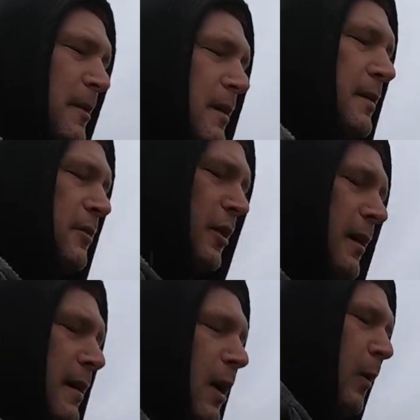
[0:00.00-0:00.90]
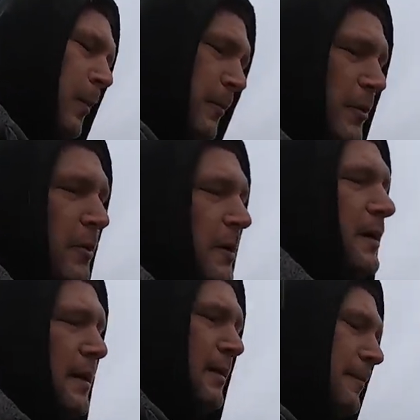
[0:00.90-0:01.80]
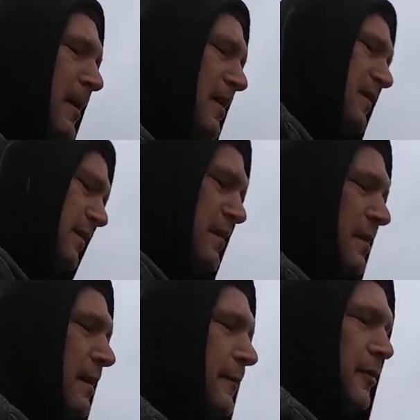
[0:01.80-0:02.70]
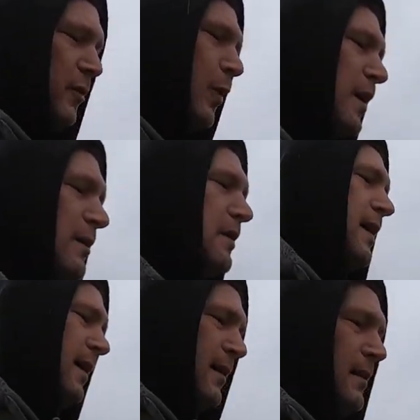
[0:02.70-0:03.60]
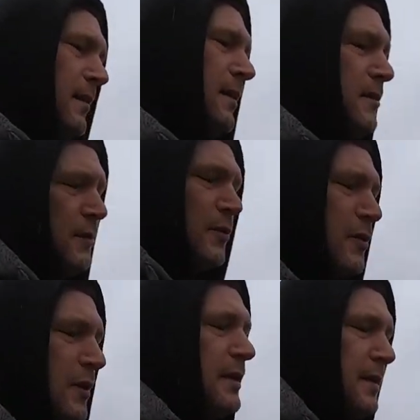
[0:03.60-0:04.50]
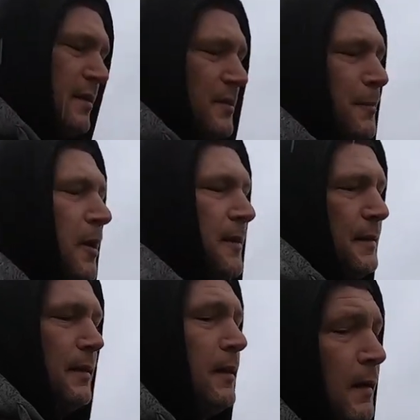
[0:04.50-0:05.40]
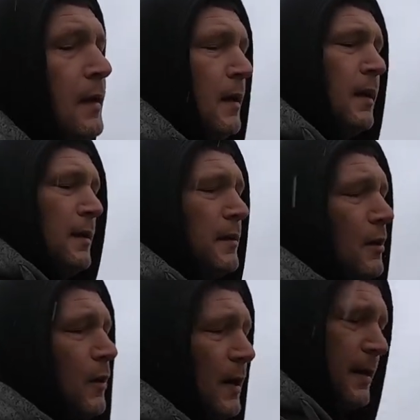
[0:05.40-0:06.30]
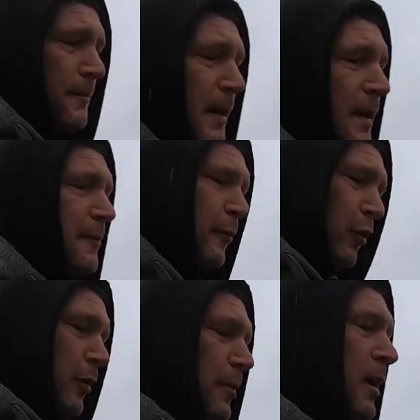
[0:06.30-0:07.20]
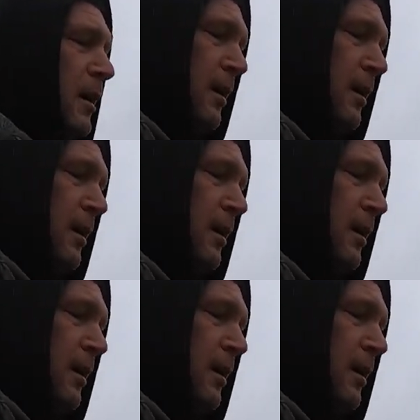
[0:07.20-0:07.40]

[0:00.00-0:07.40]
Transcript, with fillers: but you can try and help them do it in the best and safest way you can, and that's usually in a spot that you go ahead and make for them.